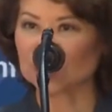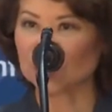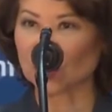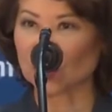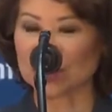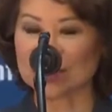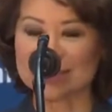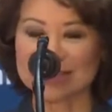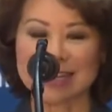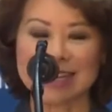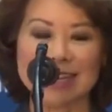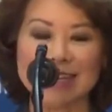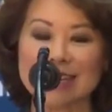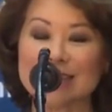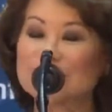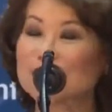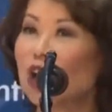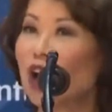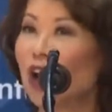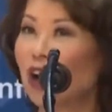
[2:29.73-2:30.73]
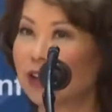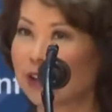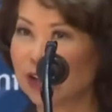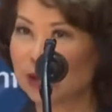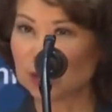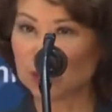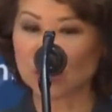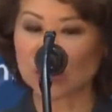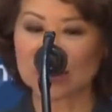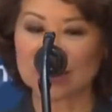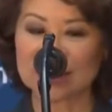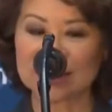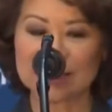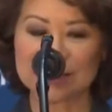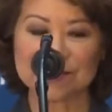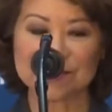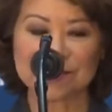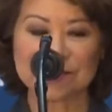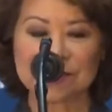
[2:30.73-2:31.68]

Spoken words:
force is hard at work